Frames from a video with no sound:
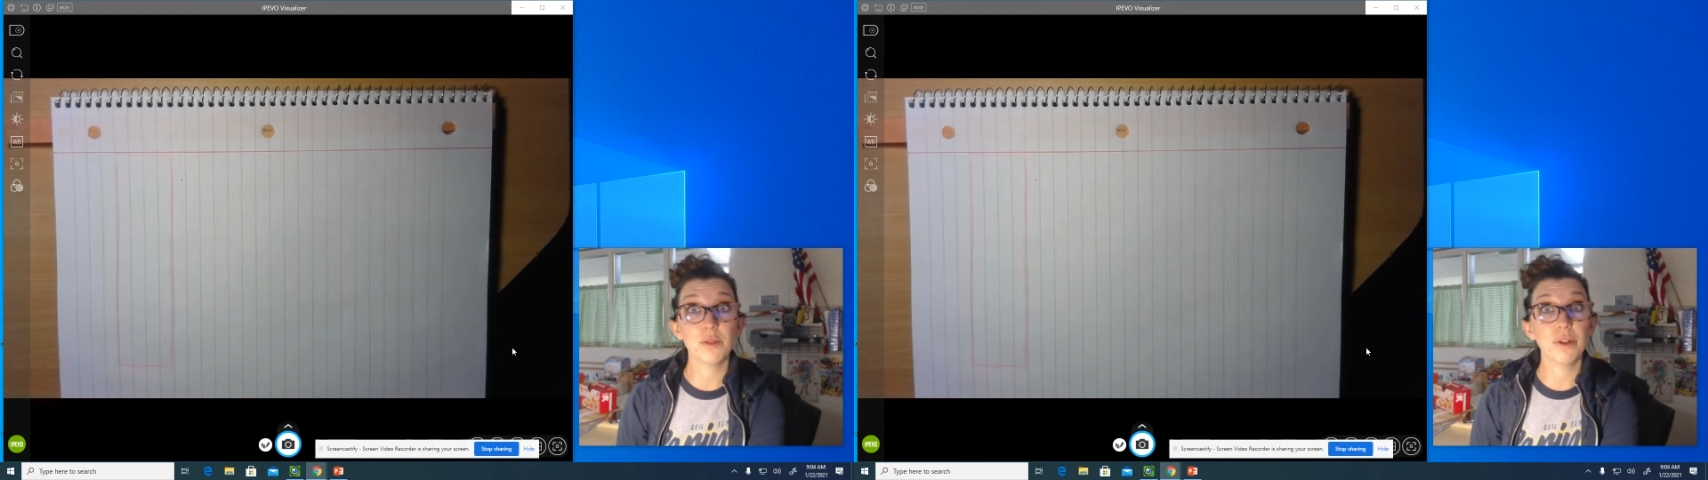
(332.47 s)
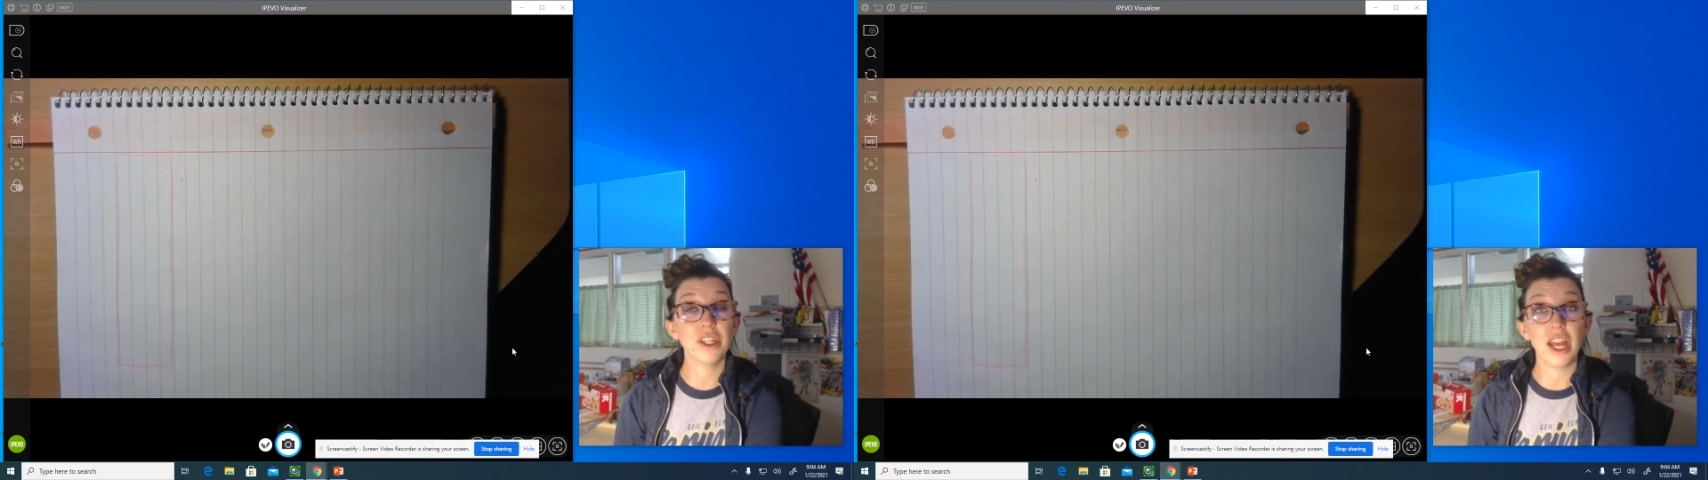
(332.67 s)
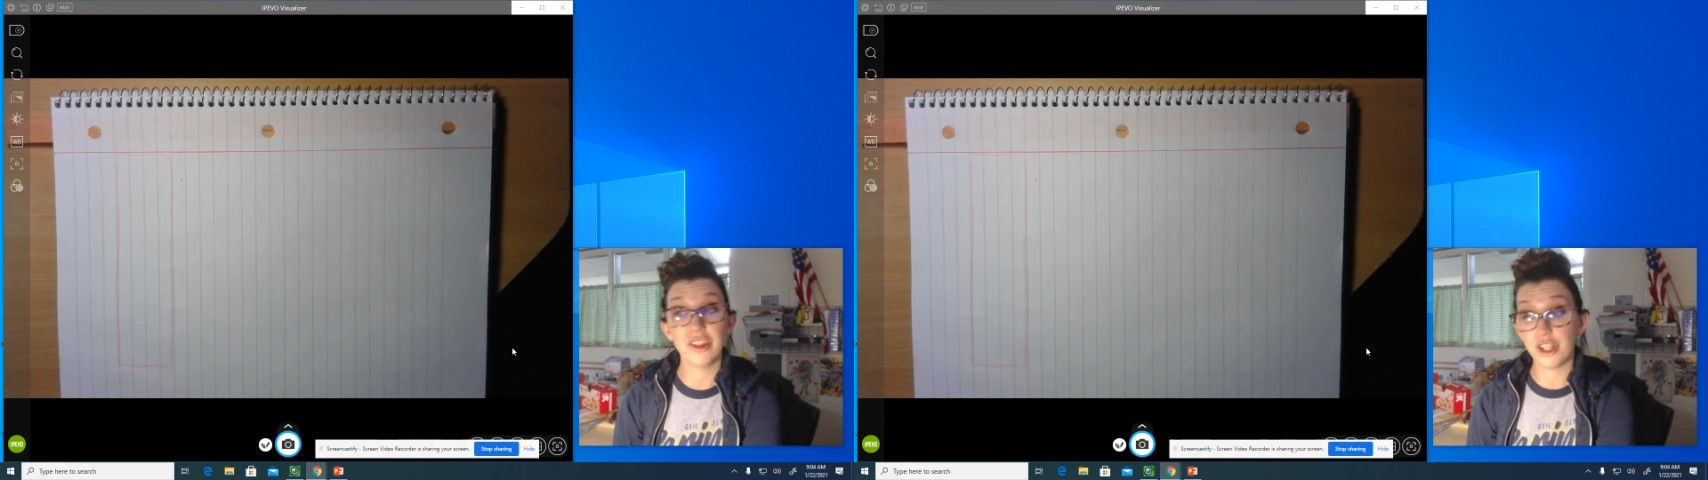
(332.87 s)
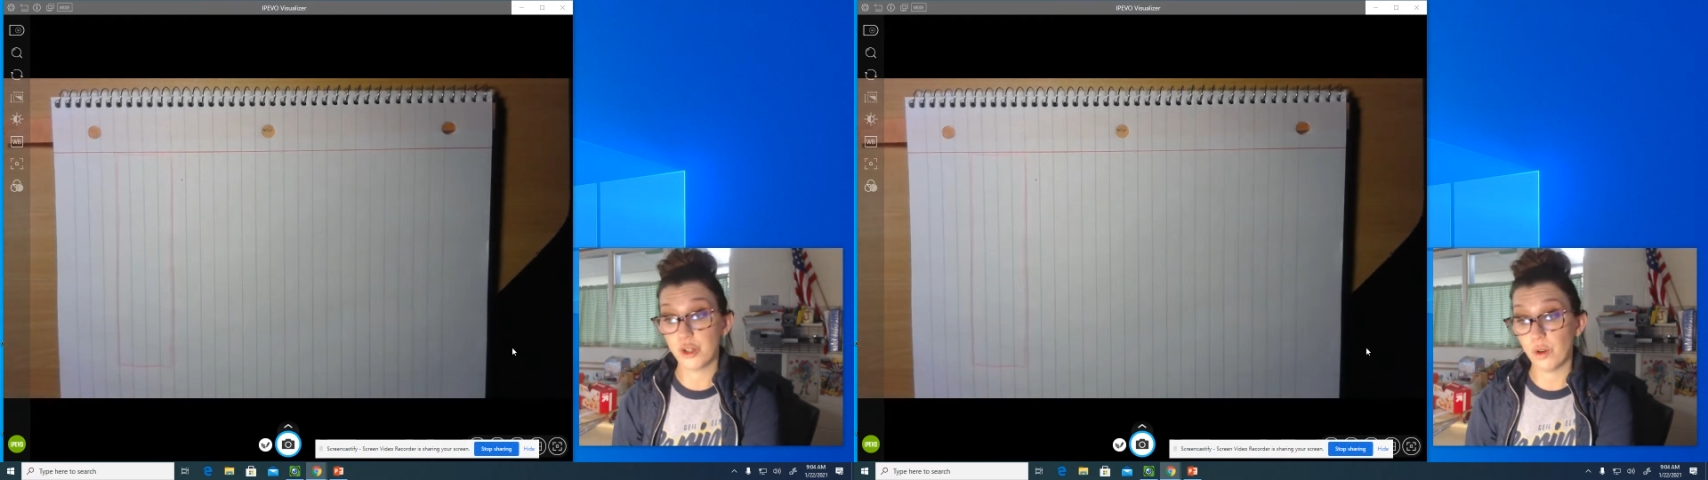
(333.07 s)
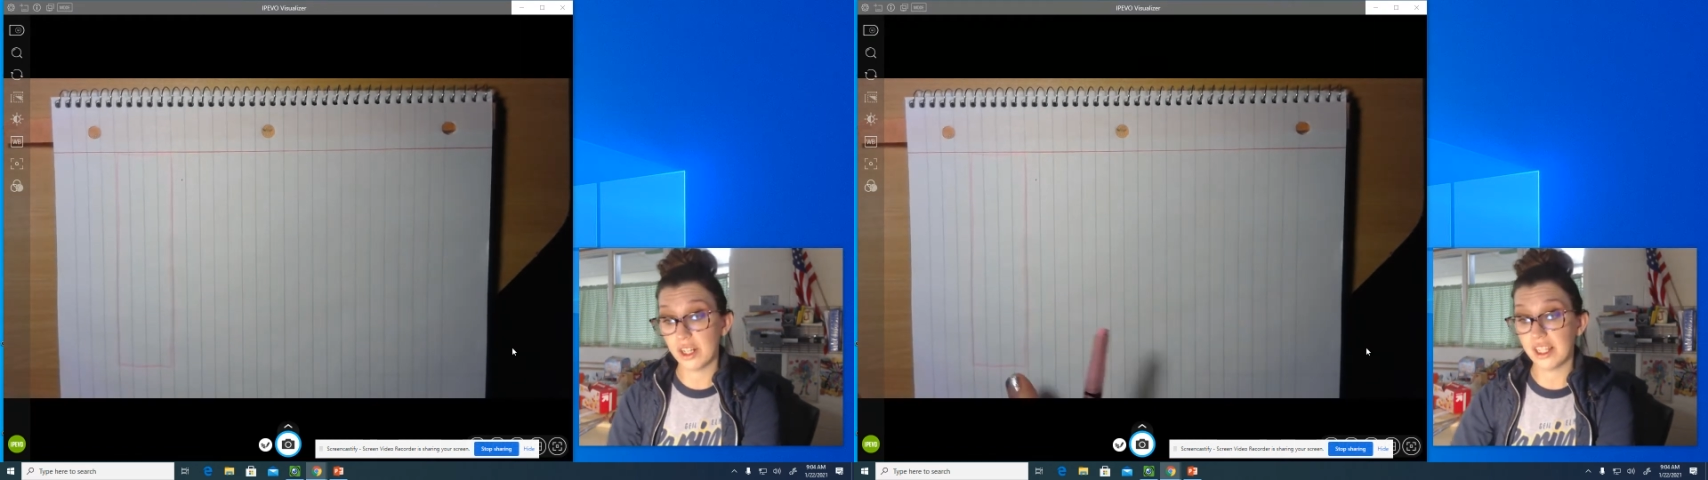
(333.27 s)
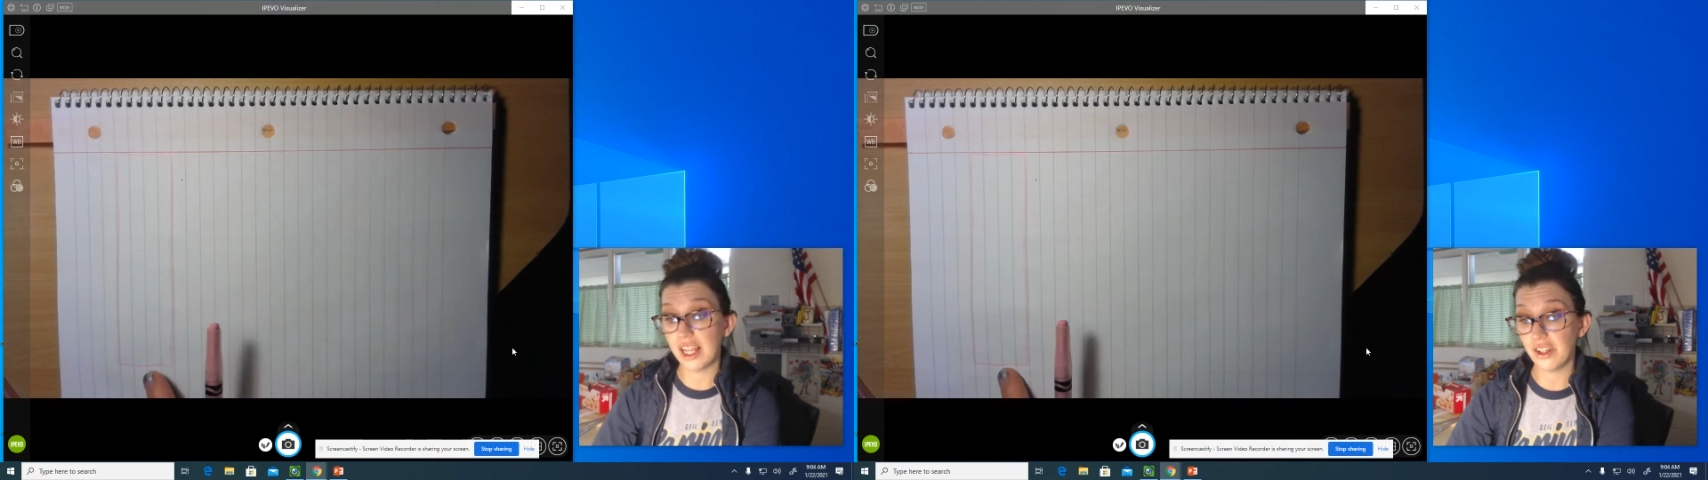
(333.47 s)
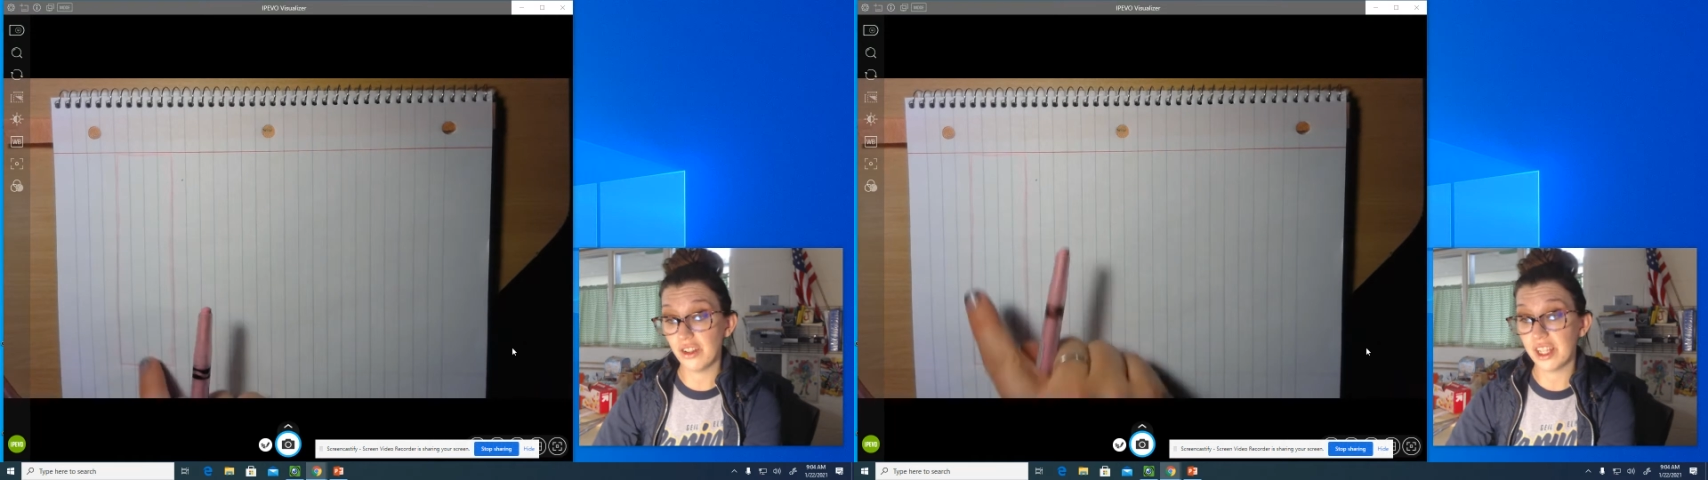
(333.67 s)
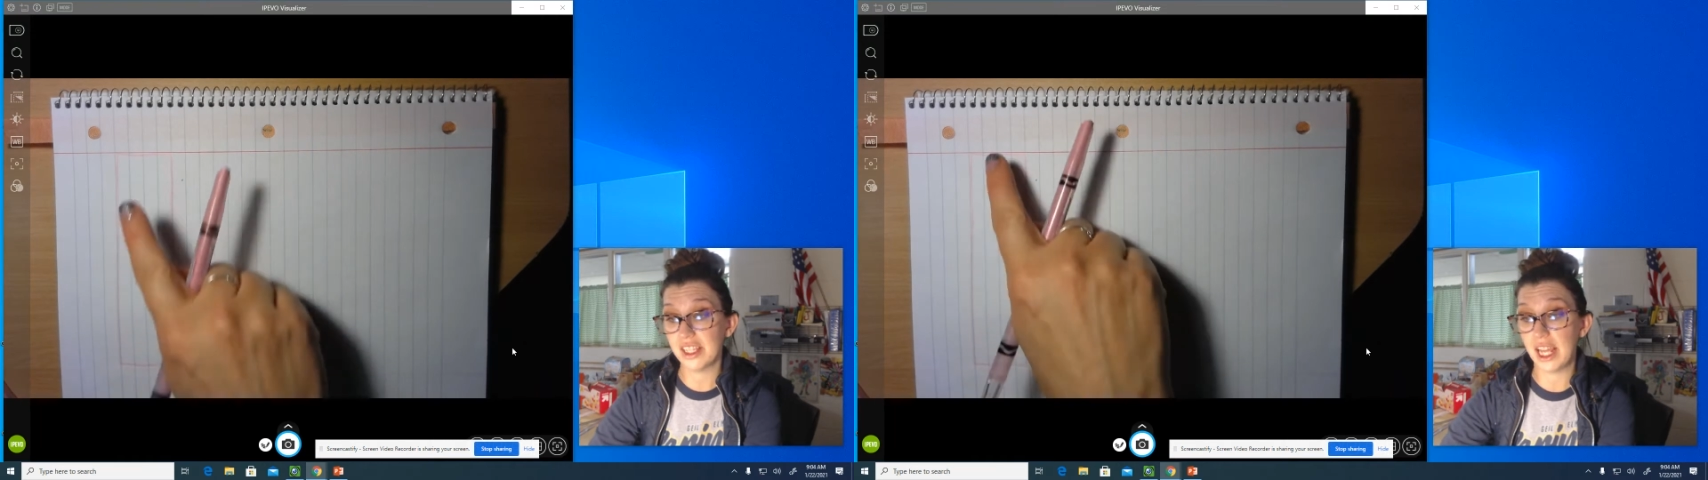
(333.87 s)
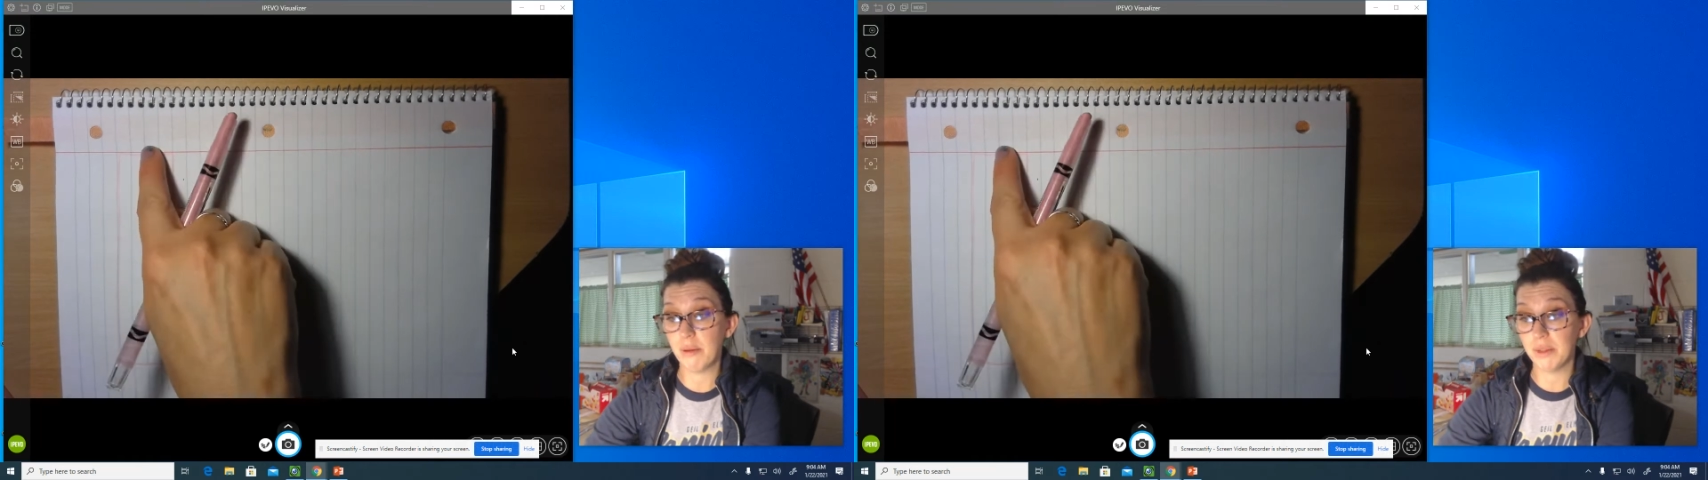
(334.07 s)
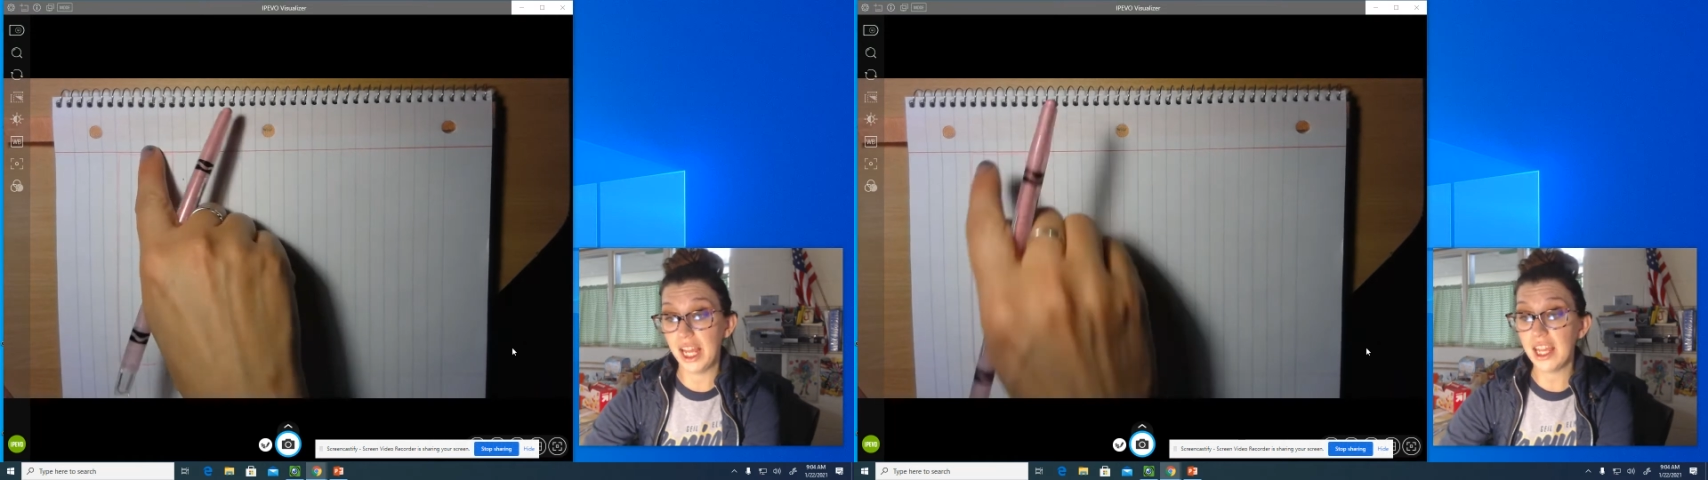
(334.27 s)
And the short sides are the
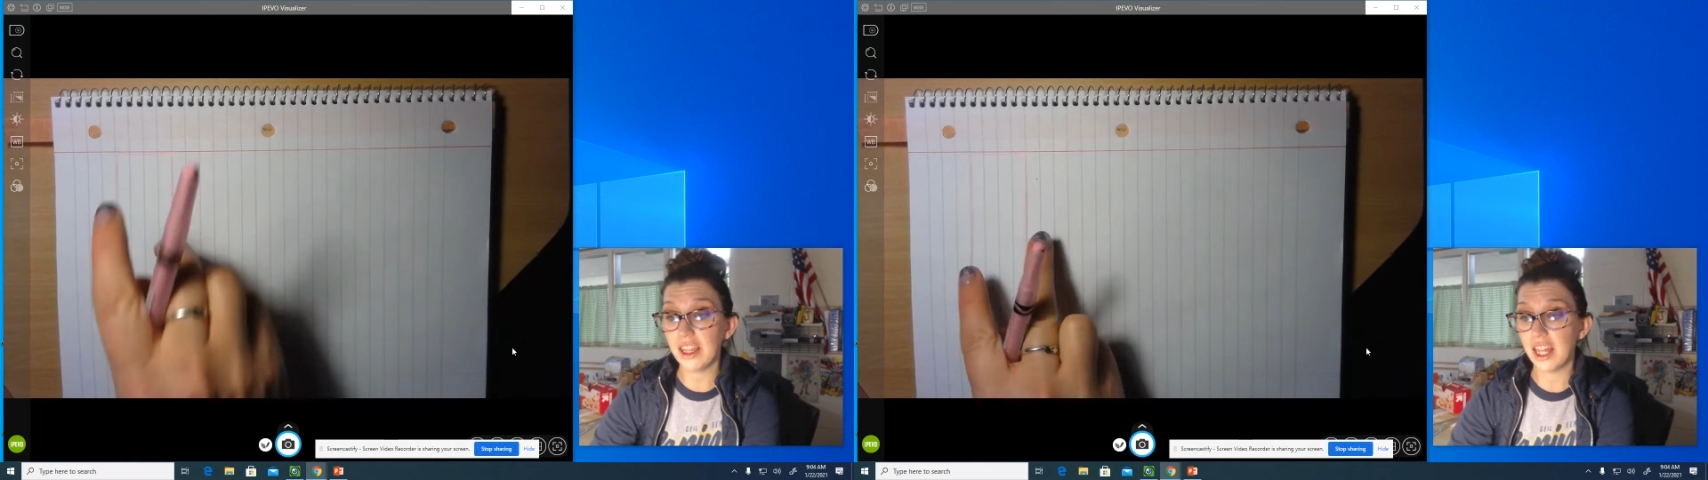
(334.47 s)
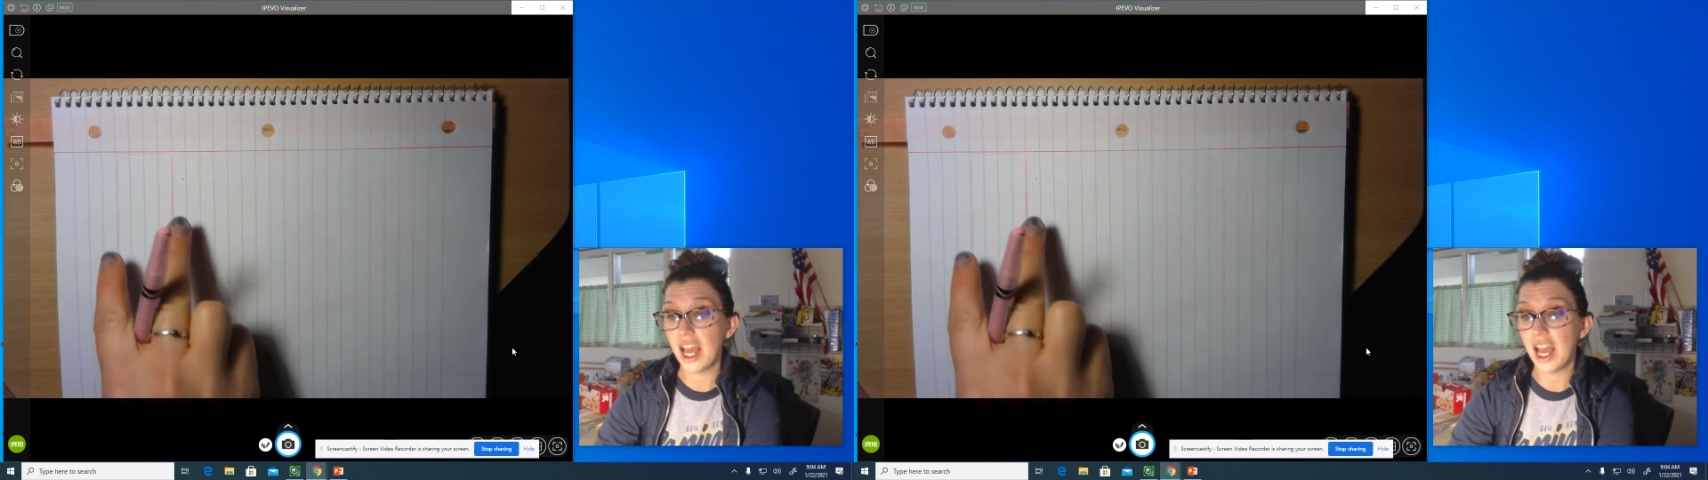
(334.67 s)
same length